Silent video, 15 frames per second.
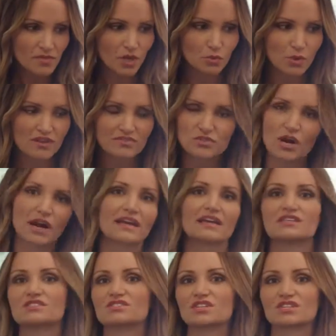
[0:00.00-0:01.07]
A rough dry
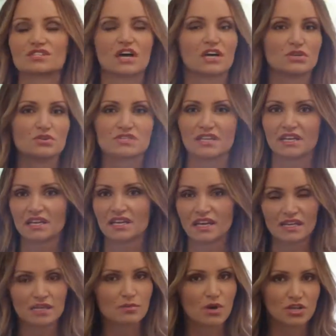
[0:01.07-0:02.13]
is just not using
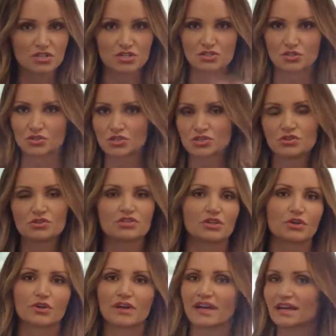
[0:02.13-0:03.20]
any brushes. You're just
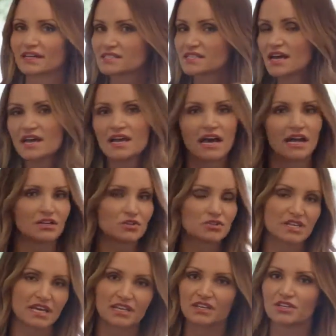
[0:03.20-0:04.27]
using your hands and you're
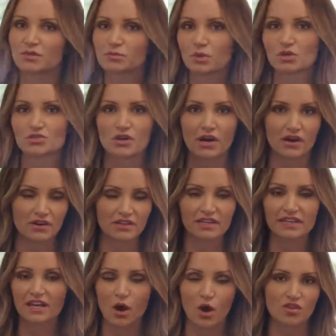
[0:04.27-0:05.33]
taking your blow dryer and
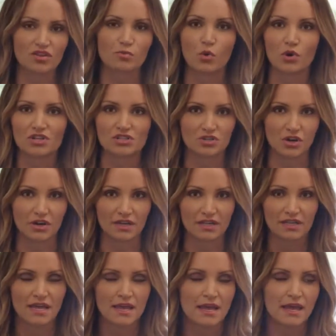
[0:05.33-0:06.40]
getting all the moisture on
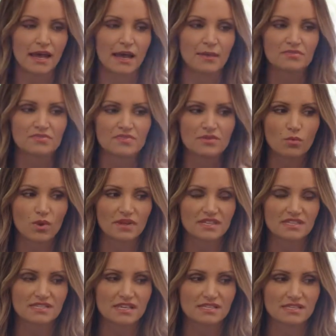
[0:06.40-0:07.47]
it. What
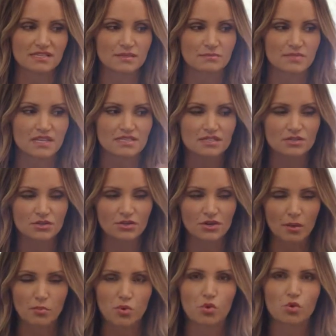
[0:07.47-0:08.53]
this does is it makes it so you're
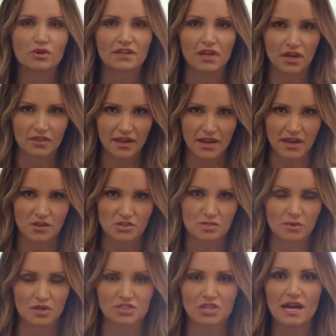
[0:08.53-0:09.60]
not pulling on that hair
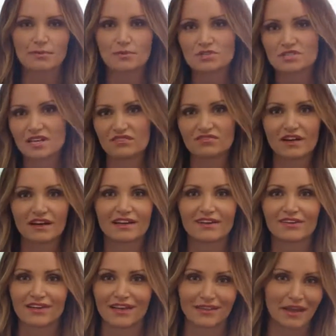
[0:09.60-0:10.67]
so much. I personally have fine
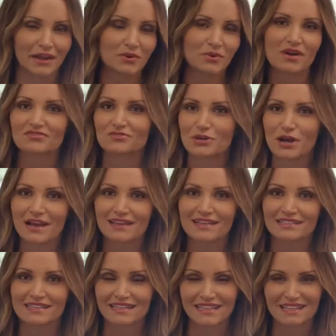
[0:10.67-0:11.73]
hair and I like a rough dry
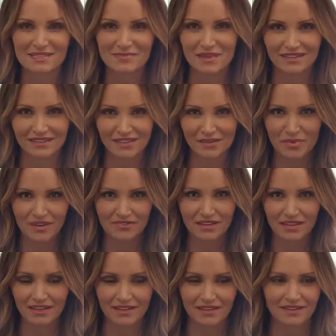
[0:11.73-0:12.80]
because it gives me a little bit of
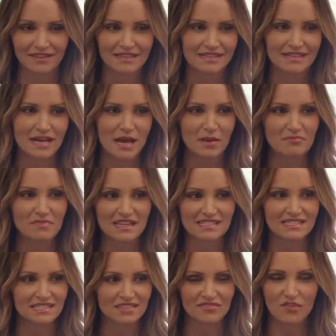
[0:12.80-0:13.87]
like a
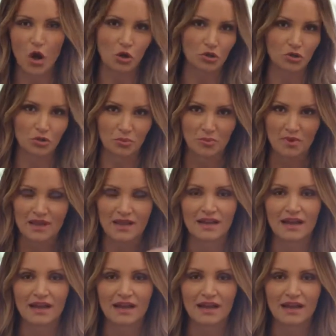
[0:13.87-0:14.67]
messy volume.